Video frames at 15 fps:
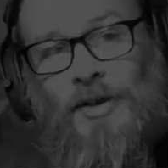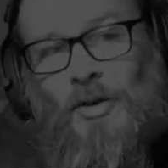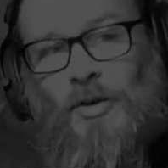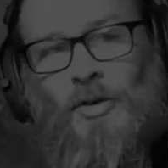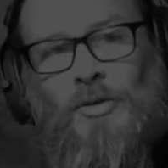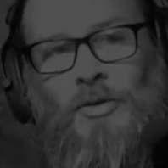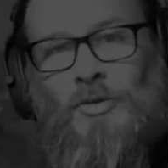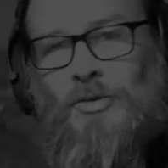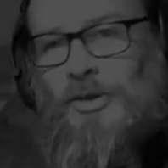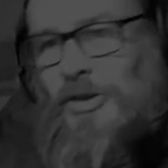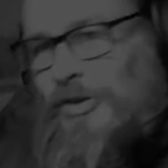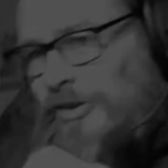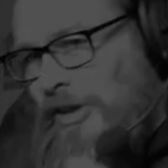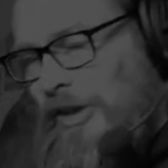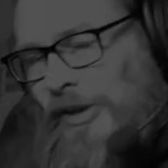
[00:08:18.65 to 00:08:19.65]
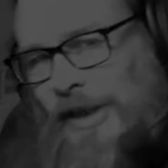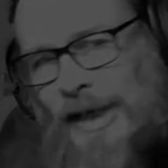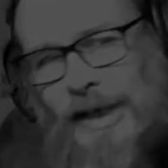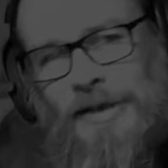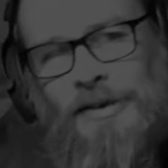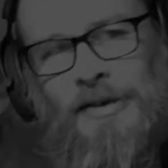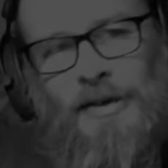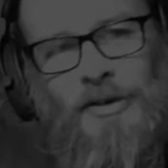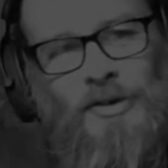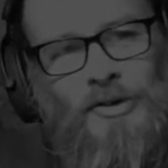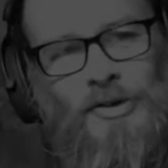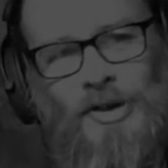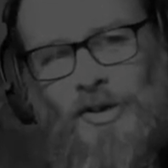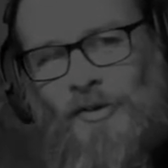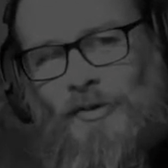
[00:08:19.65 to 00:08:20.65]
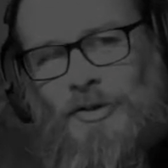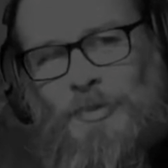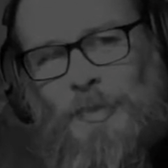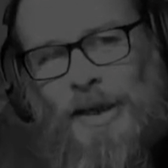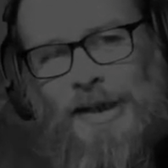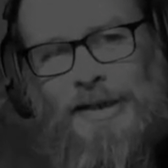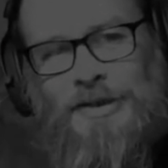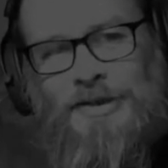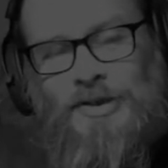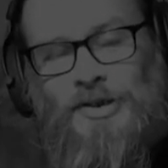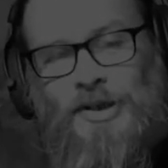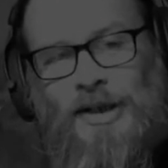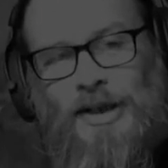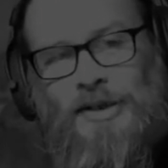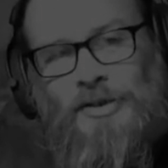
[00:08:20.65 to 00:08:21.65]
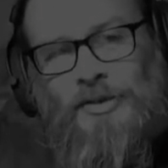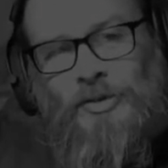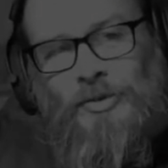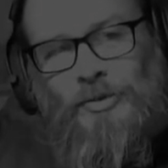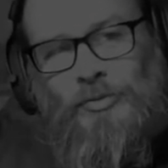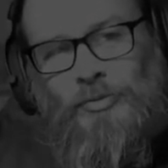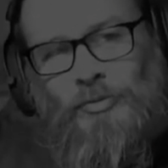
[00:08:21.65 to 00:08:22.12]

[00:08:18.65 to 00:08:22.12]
or to start again or turn over a page and